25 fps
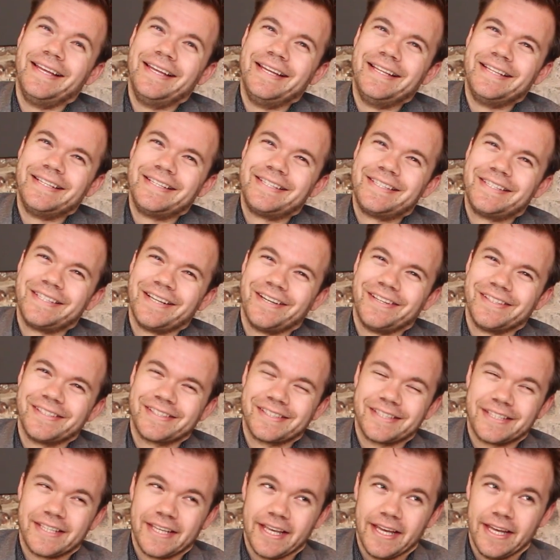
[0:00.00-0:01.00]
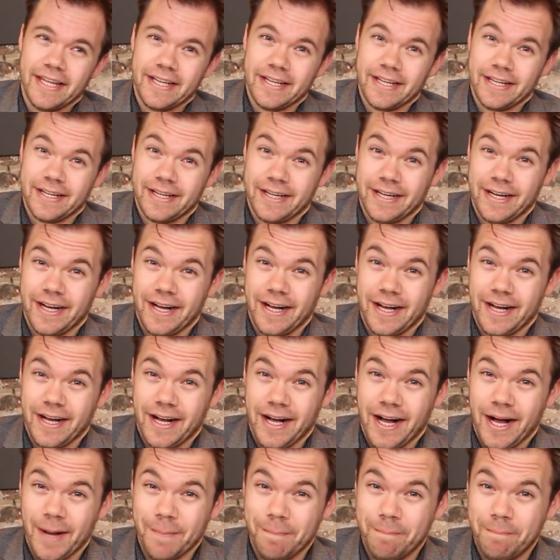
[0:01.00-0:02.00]
it does get
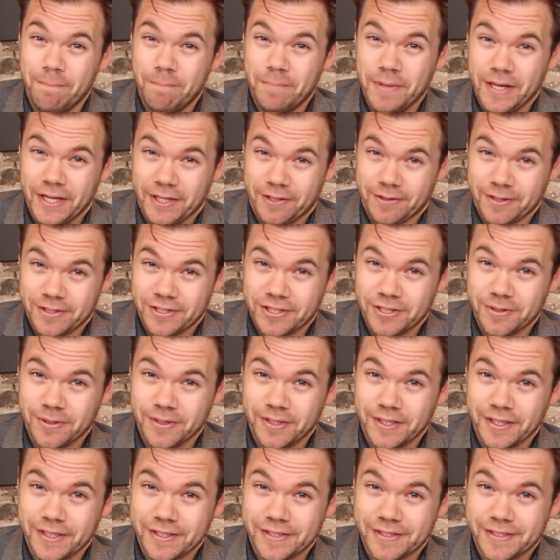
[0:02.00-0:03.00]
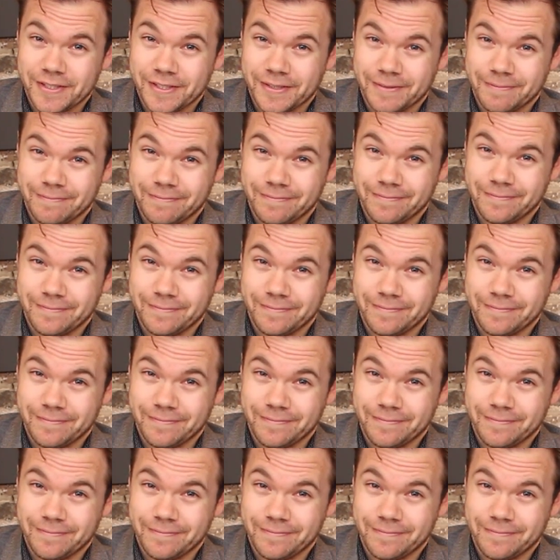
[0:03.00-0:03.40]
a bit gratuitous.